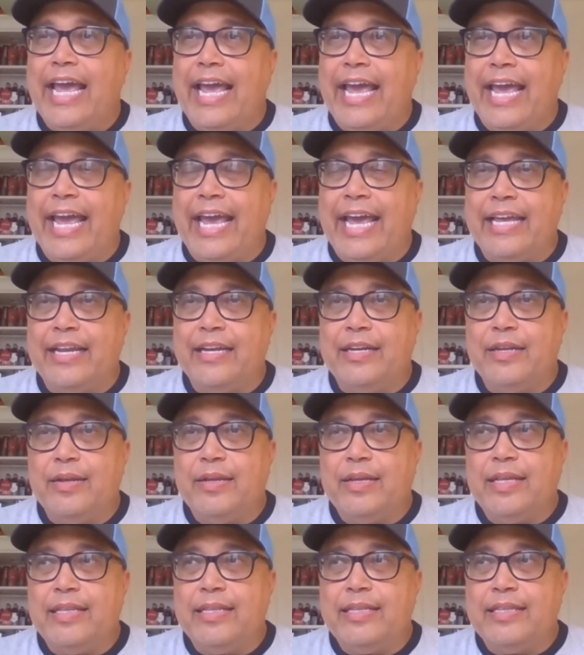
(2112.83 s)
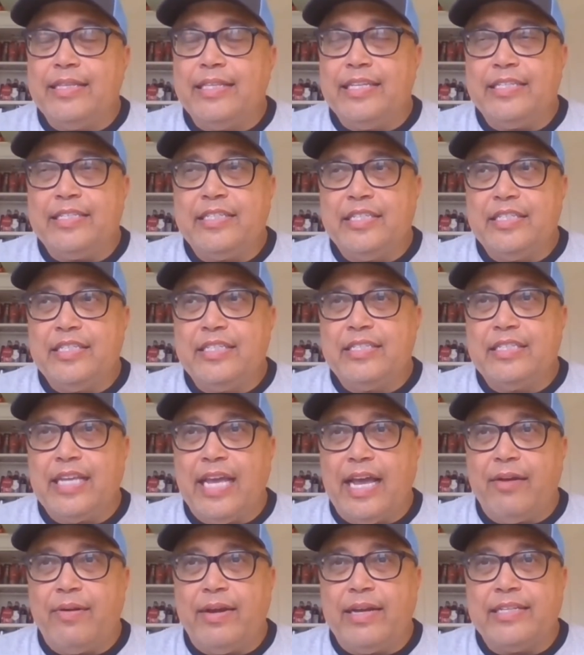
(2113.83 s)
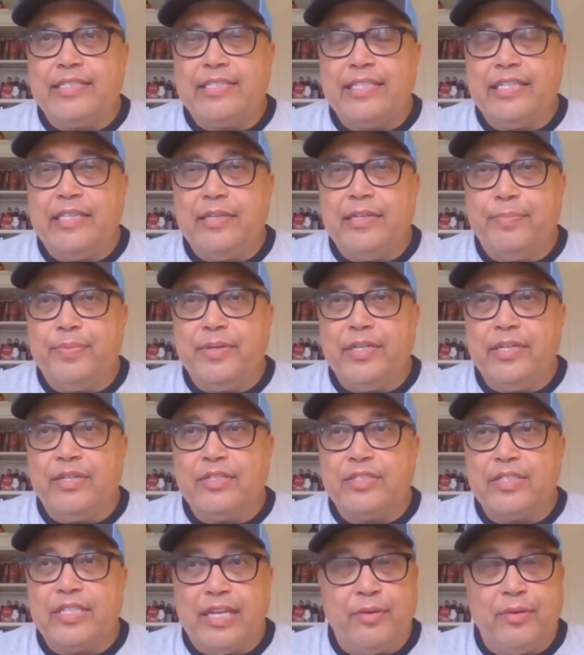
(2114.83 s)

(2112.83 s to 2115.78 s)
And this is how I see the Bills.